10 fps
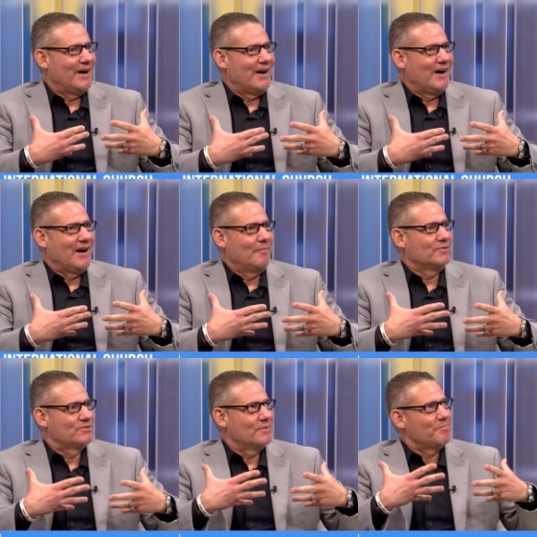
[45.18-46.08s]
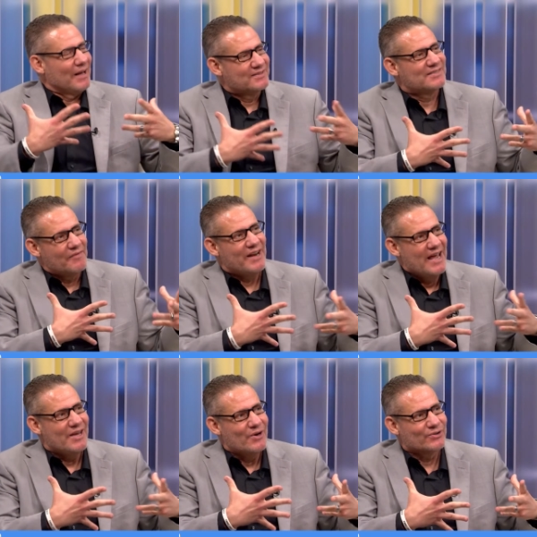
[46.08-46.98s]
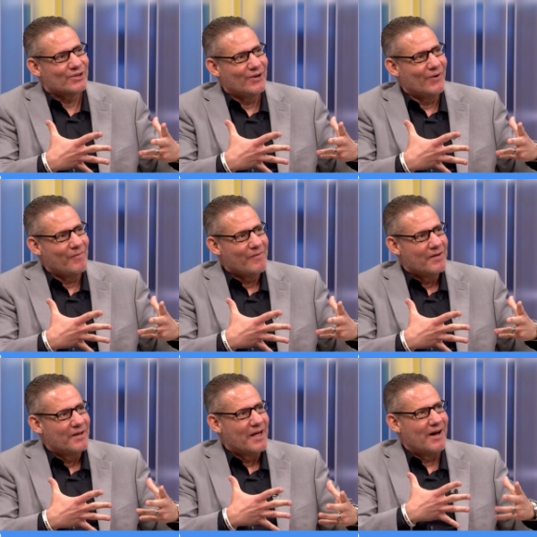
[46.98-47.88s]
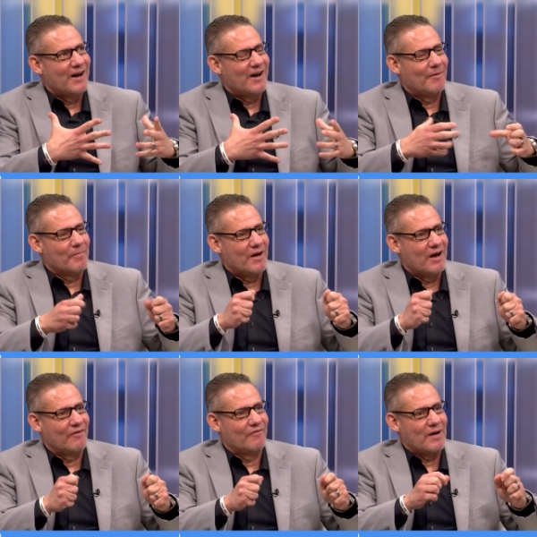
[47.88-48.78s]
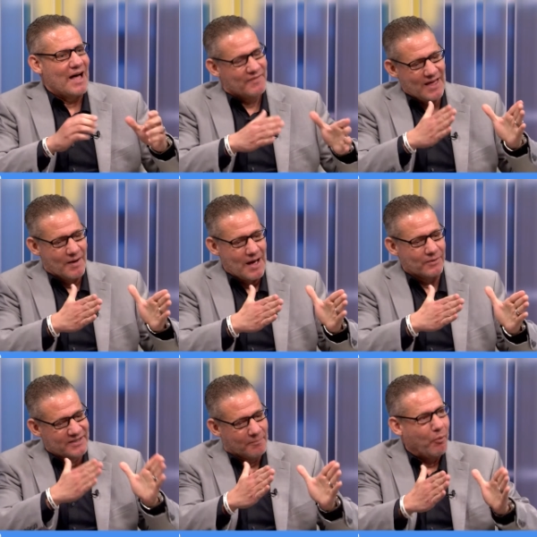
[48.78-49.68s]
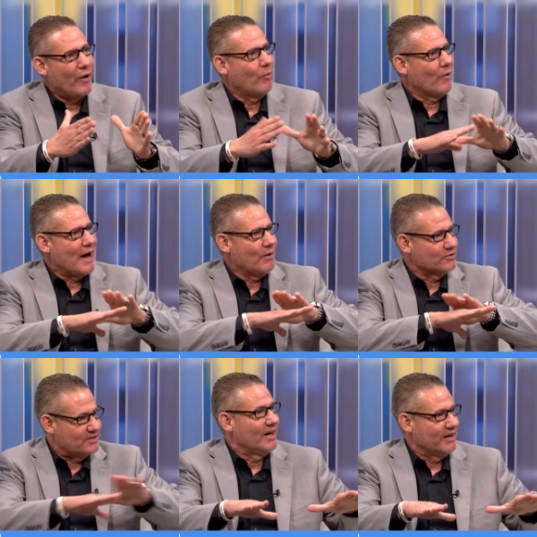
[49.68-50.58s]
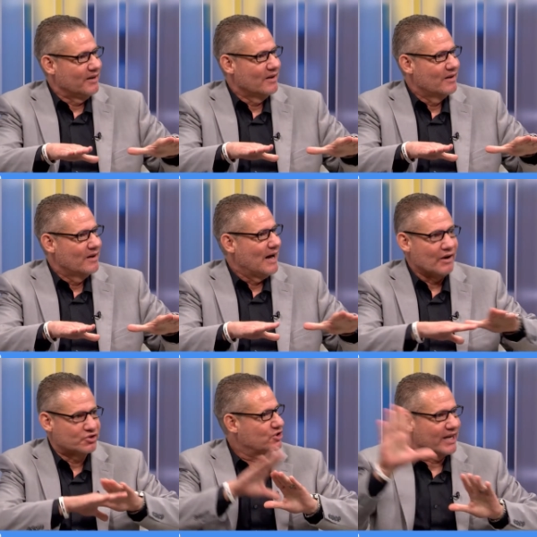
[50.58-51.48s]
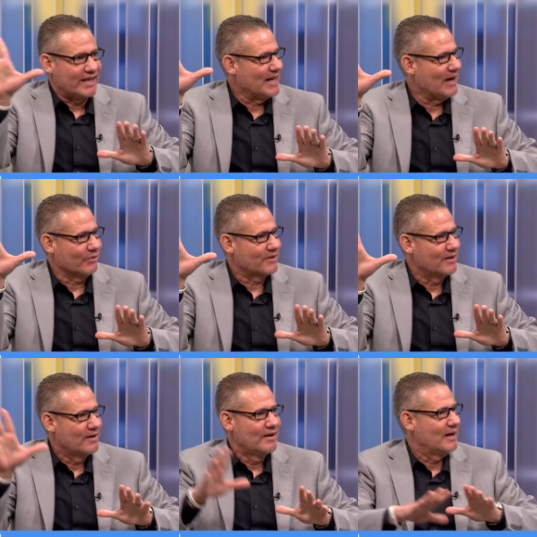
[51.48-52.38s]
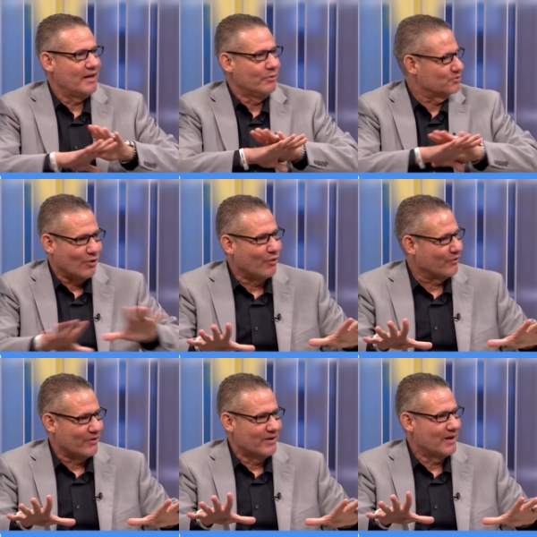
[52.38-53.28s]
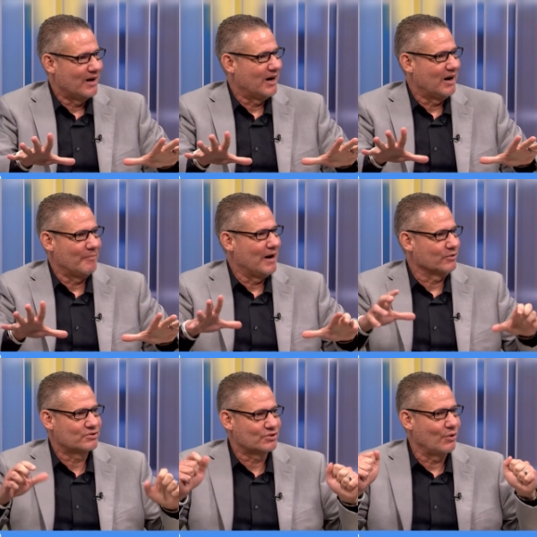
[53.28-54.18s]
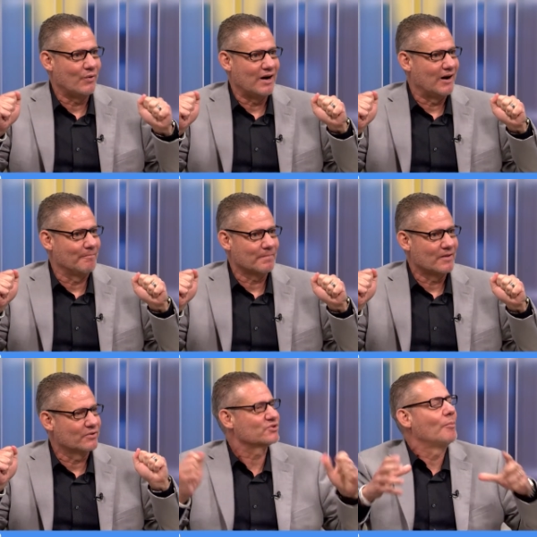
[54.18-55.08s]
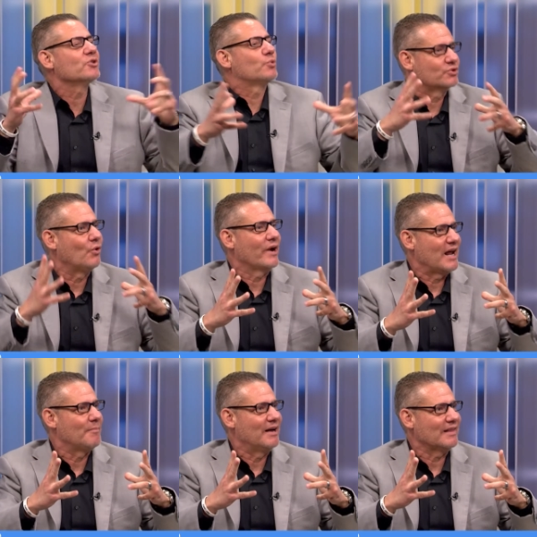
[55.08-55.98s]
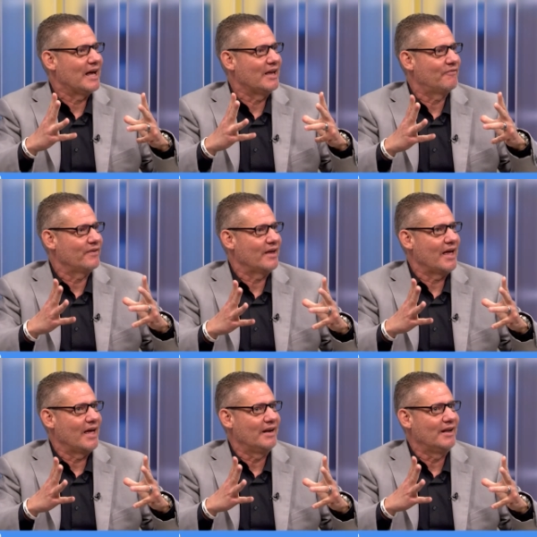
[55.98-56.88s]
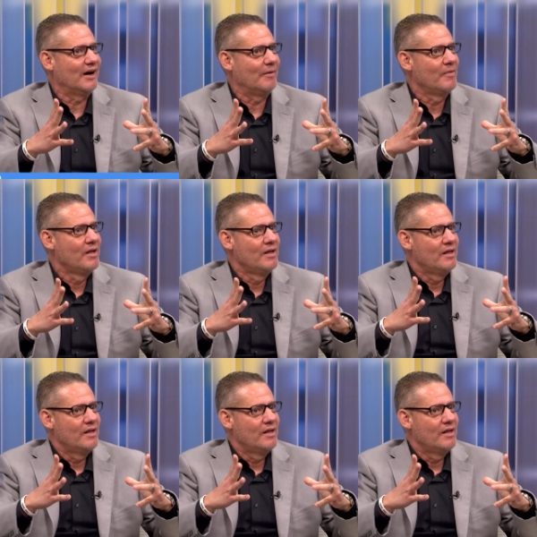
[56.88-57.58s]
Uh, um, about seven, eight years ago, um, uh, I, I, was at a point where I was done. I was checking out. Yeah, it was over. Um, I was so um, so much was going on in my life, and um,